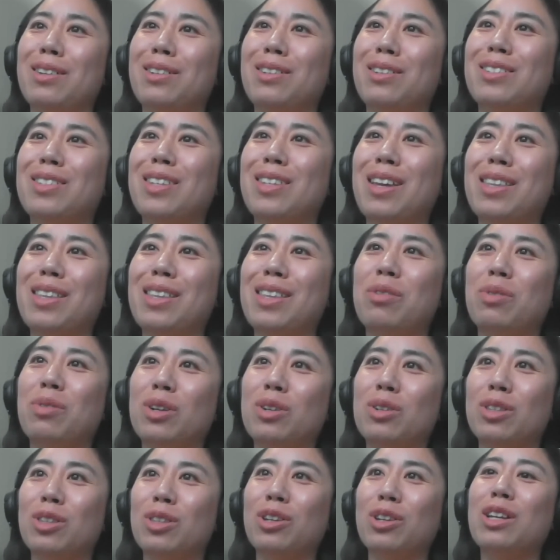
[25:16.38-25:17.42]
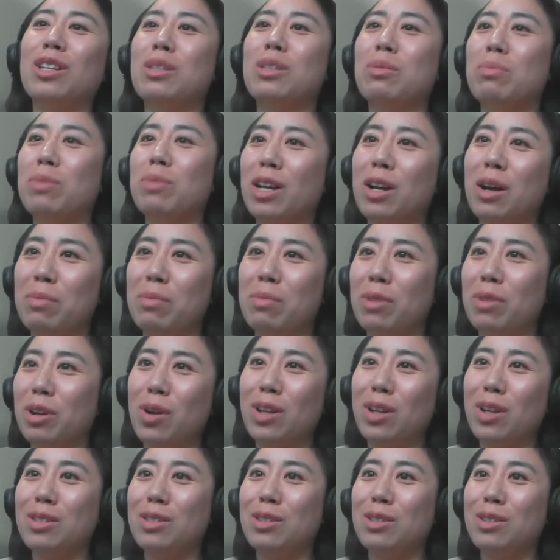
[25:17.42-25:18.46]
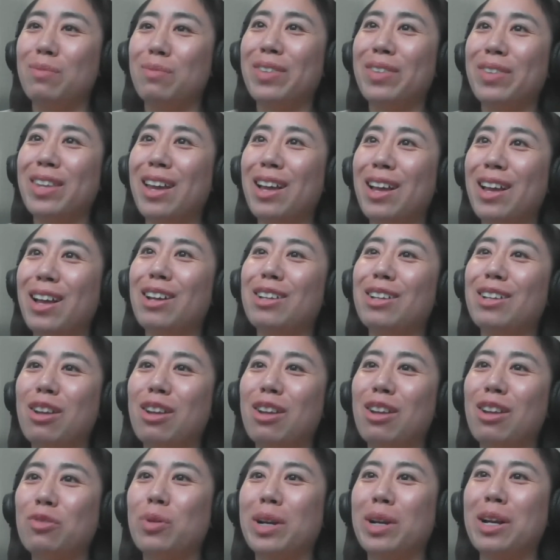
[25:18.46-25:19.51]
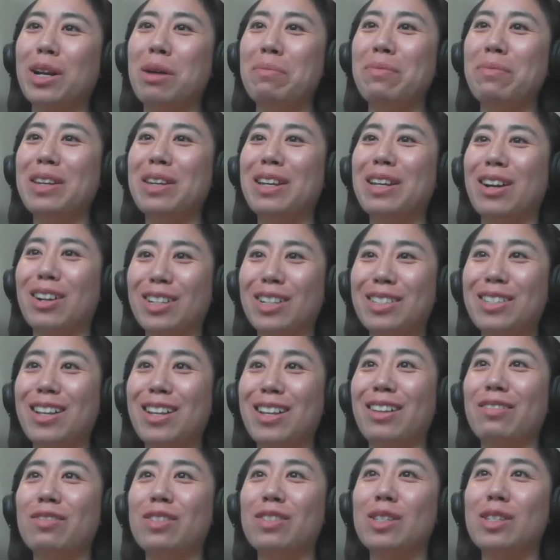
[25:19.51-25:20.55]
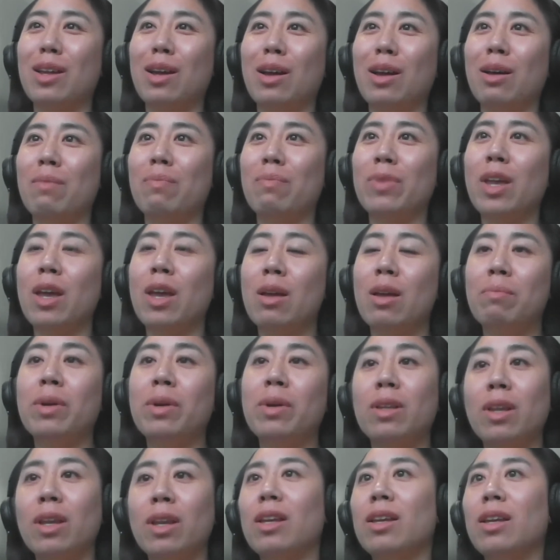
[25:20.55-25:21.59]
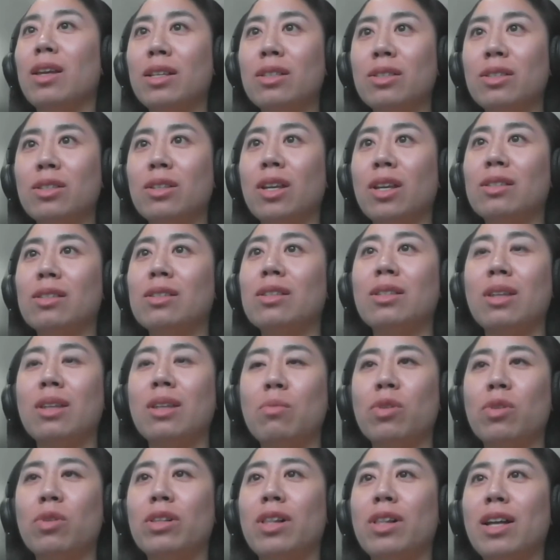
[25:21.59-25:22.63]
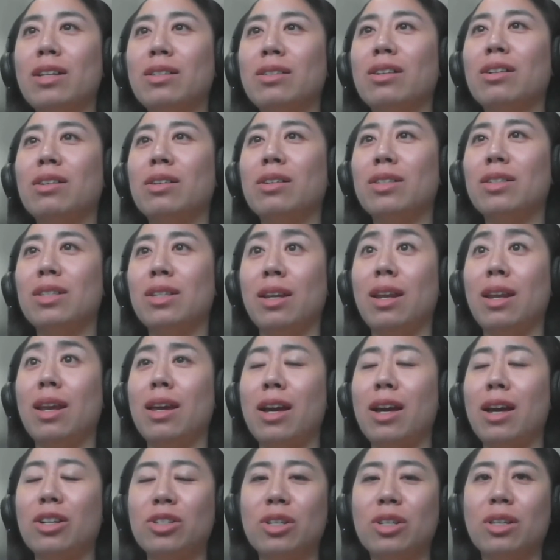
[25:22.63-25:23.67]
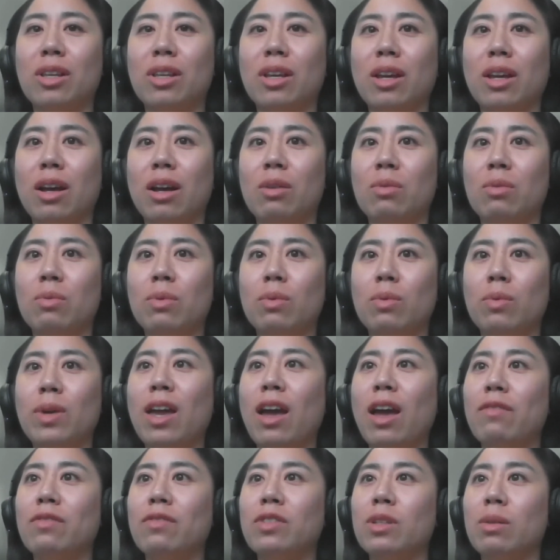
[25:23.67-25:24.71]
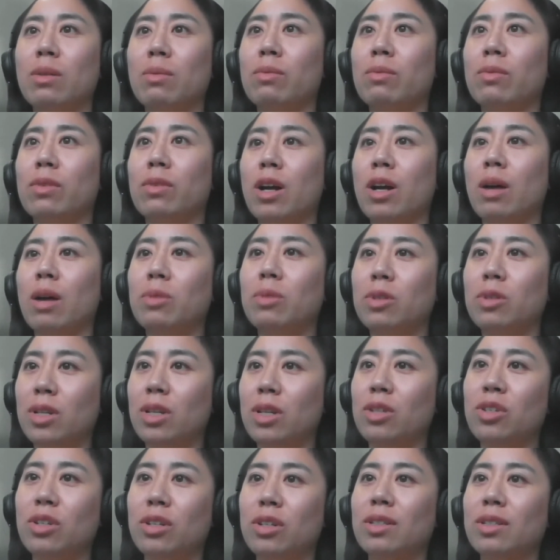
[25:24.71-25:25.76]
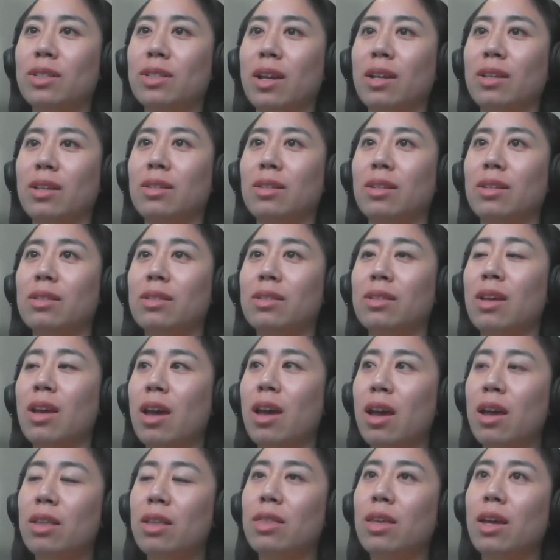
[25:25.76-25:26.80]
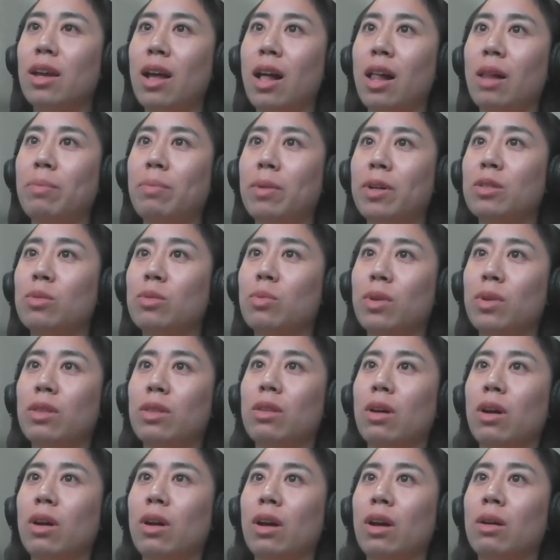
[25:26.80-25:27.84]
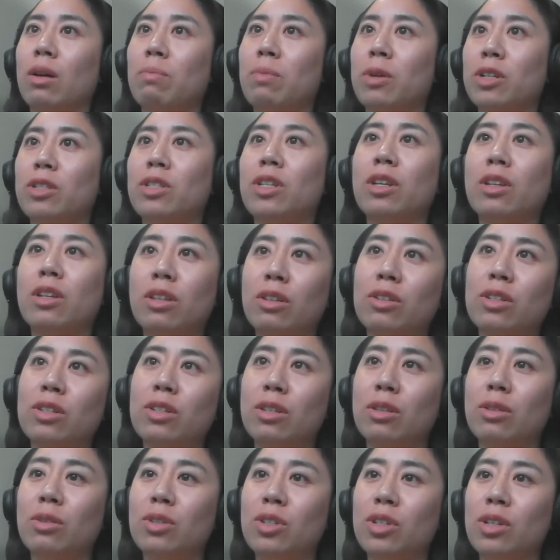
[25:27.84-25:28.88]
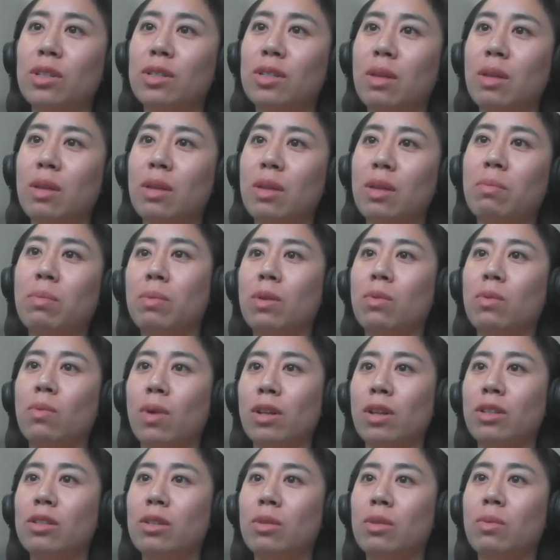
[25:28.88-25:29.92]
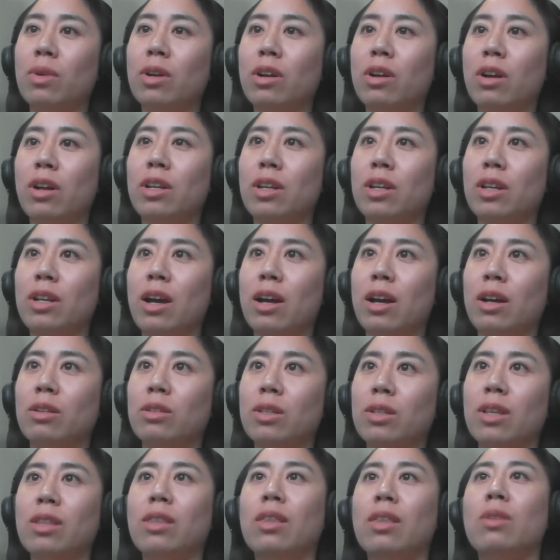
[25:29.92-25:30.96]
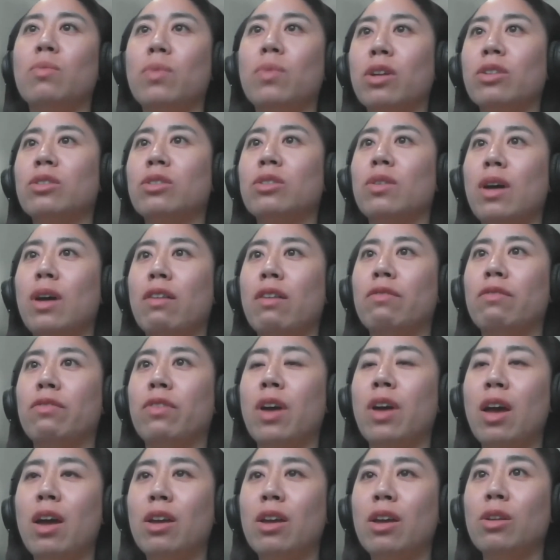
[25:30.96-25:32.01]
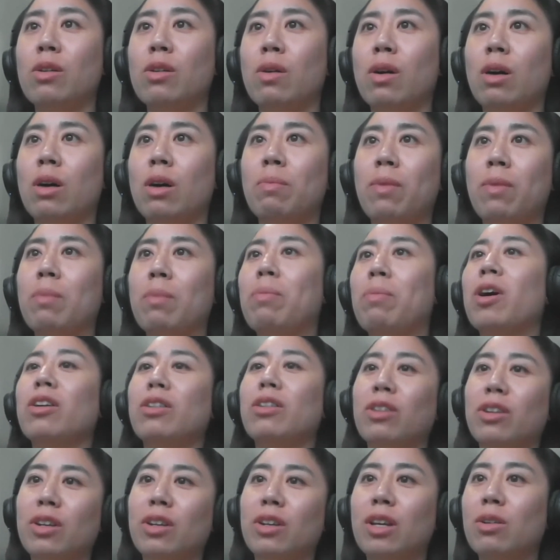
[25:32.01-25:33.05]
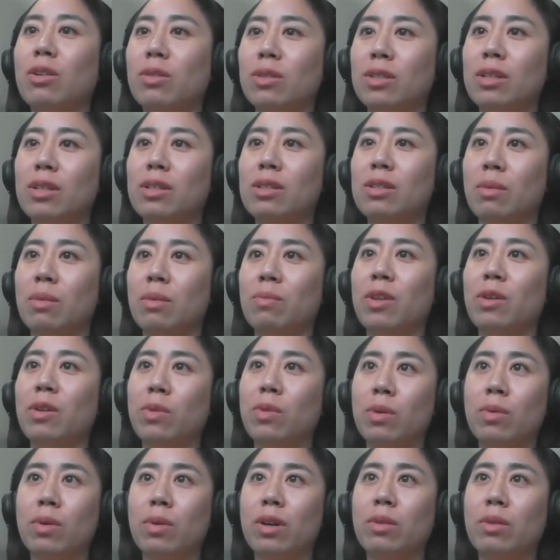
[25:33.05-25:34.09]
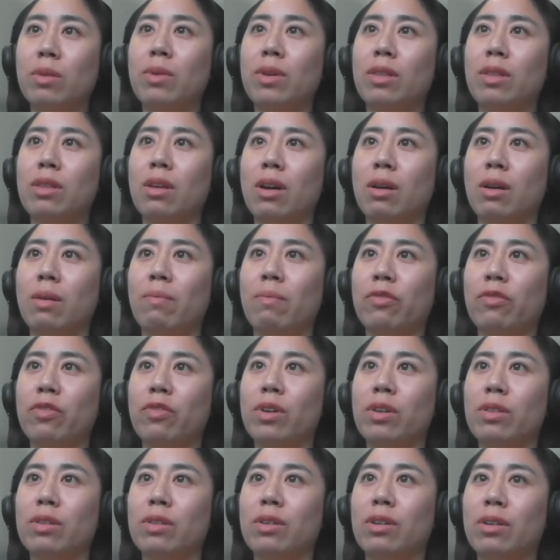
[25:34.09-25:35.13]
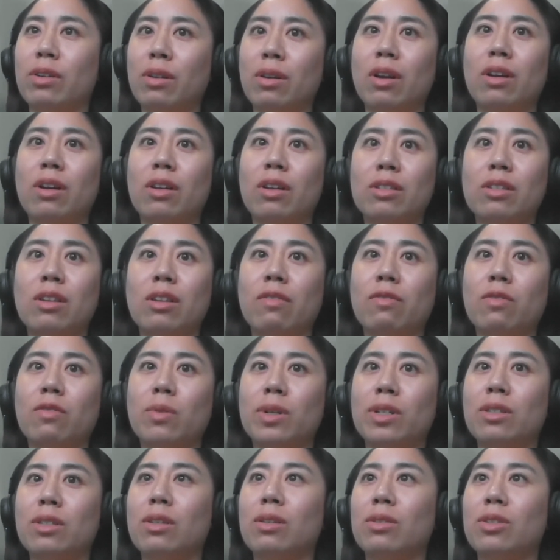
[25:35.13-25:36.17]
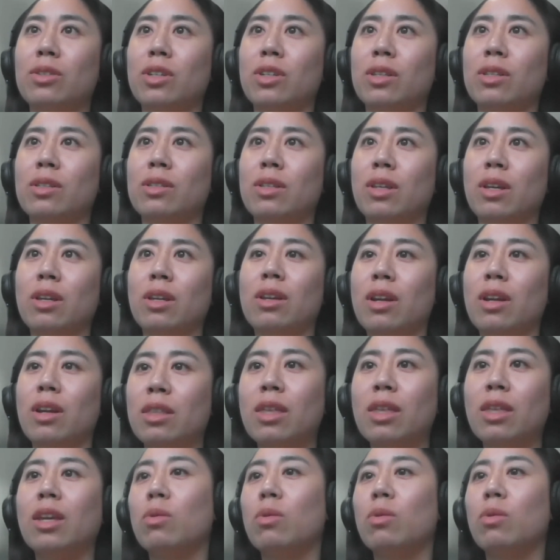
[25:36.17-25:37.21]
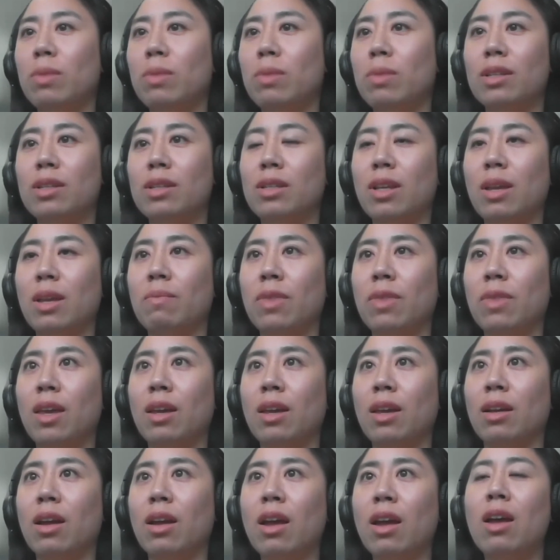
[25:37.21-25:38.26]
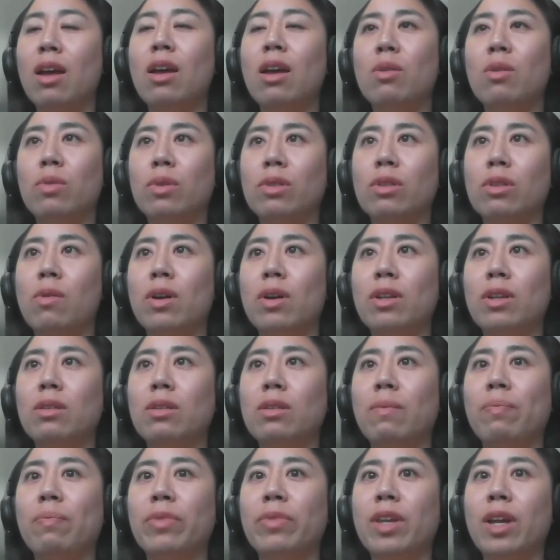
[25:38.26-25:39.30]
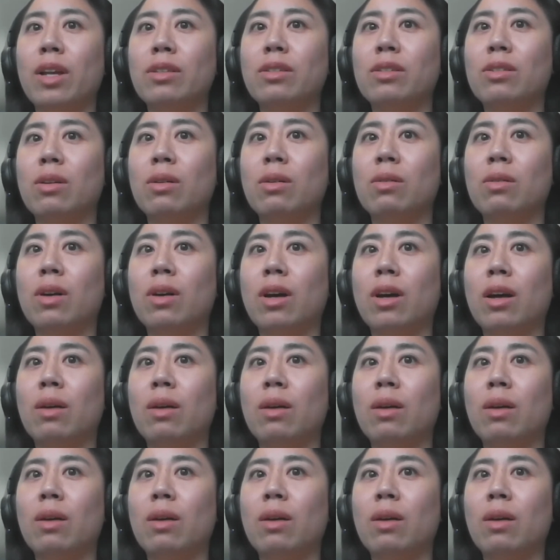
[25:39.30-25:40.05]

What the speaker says: say that we're looking to become a quantum software company ourselves, but it's the same with classical today. Actually, we have some computational scientists that help us with particular solutions that BP wants to work on in-house, and then we also have a partner ecosystem that we work with for other software solutions, and I think it would be the same thing with quantum. And so,